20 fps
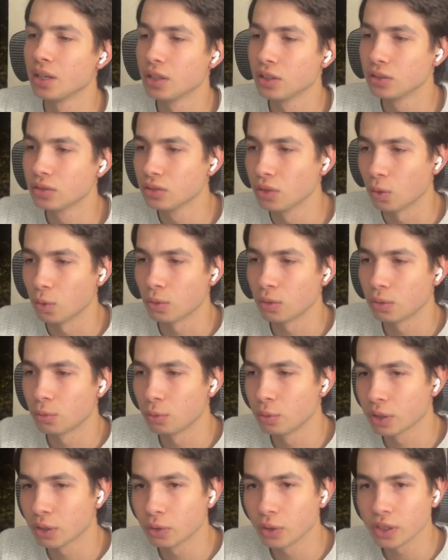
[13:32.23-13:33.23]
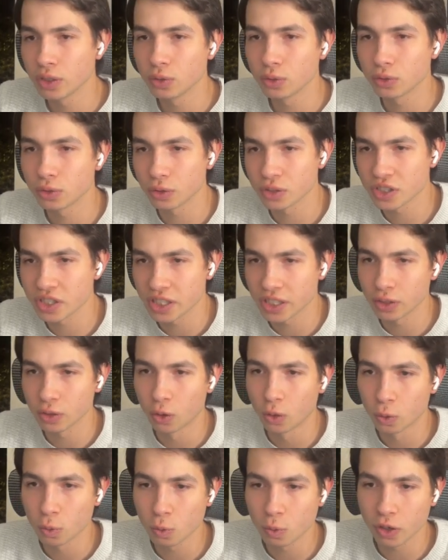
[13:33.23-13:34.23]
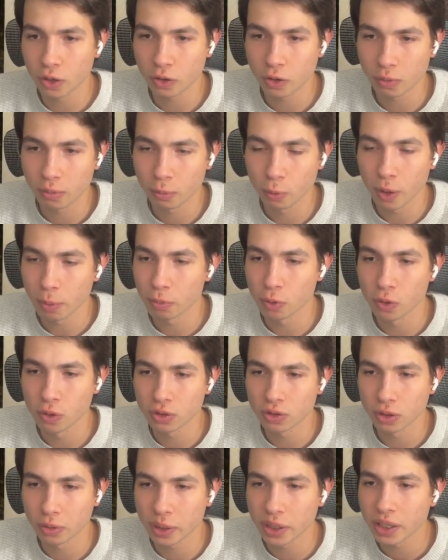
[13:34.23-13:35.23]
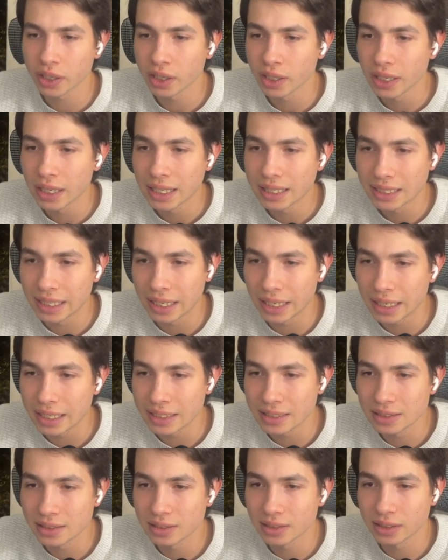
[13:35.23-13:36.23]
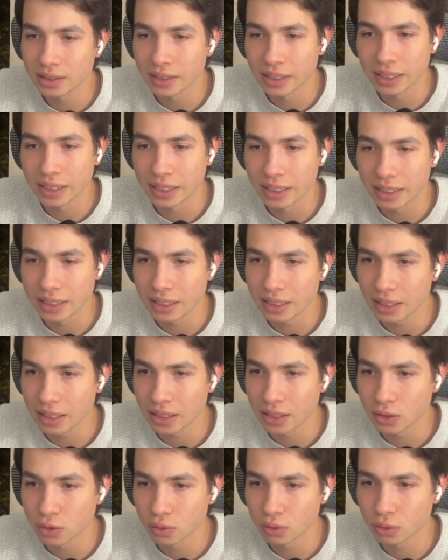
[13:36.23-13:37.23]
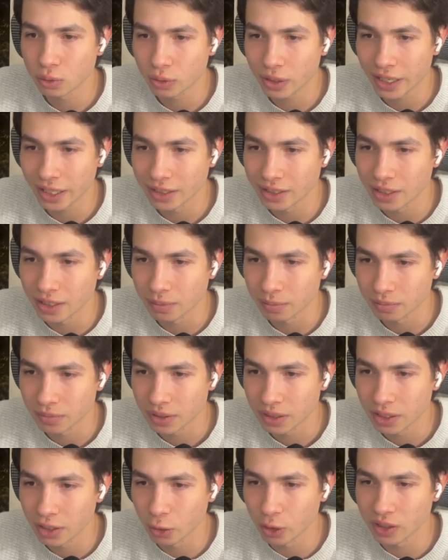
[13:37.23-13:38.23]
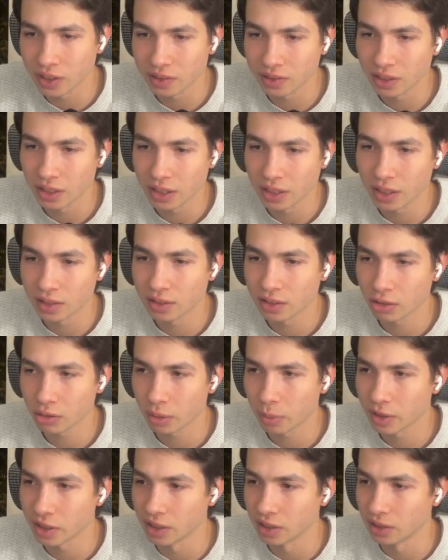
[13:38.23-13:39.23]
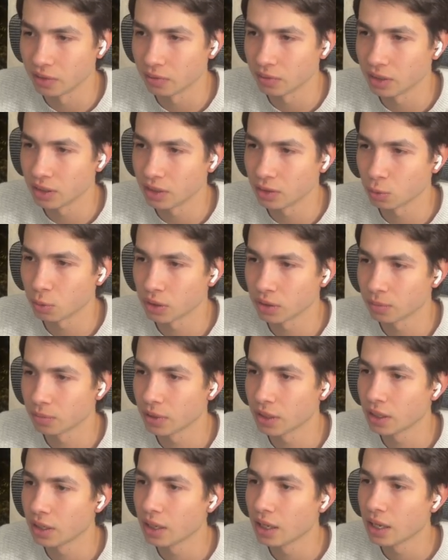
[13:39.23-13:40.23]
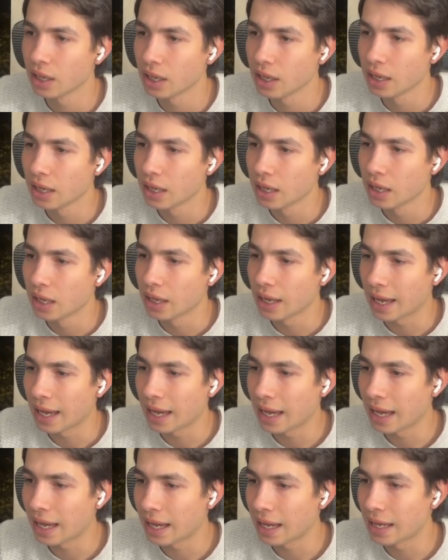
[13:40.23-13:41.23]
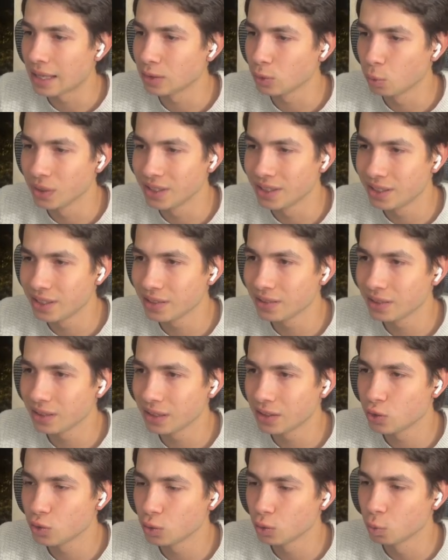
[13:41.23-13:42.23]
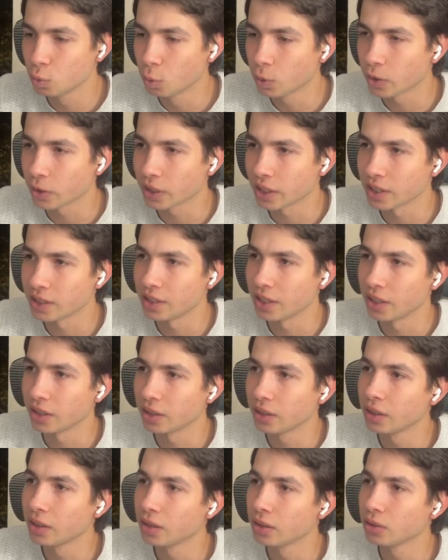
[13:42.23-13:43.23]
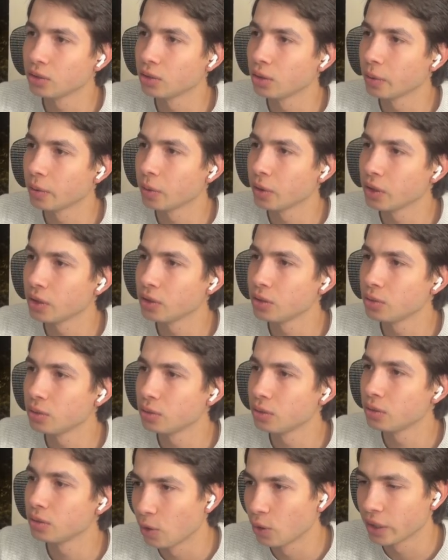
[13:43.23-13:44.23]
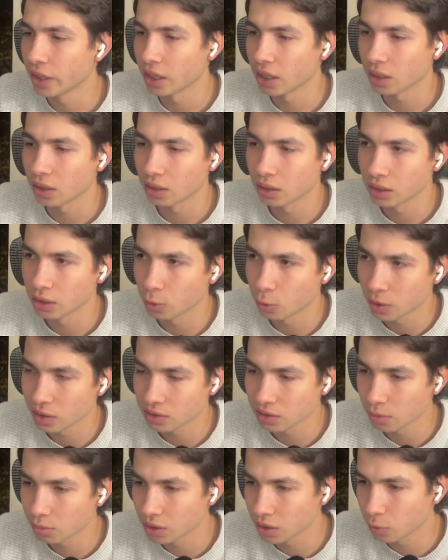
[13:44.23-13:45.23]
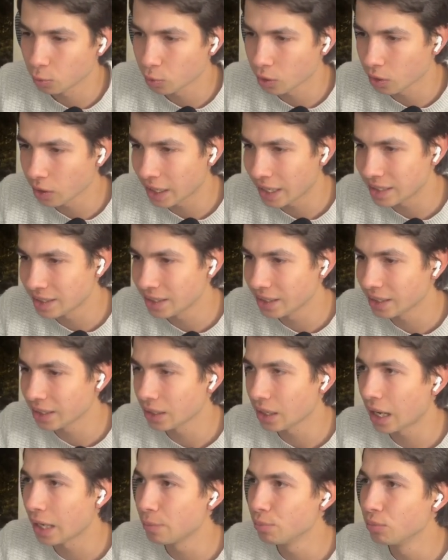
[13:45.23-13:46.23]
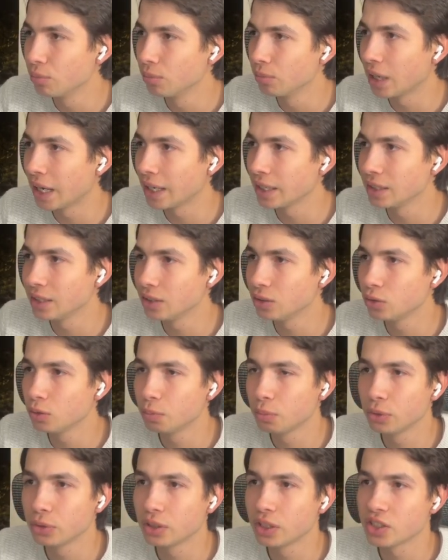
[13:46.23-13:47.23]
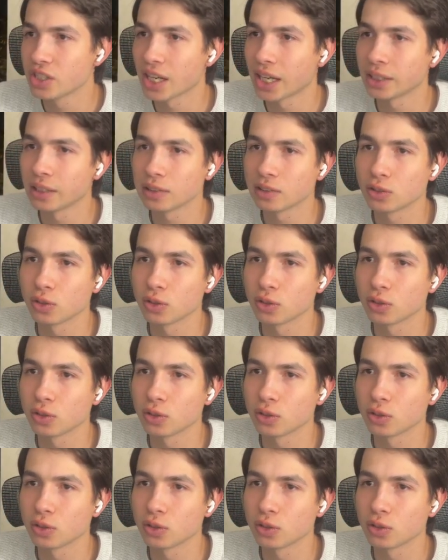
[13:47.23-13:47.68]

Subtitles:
So we're going to search in our webhook, the user ID. Here it is, Instagram ID, this one. And with this, it should work, I think. So I'm going to, okay, there was something wrong. I think I need to put the channel.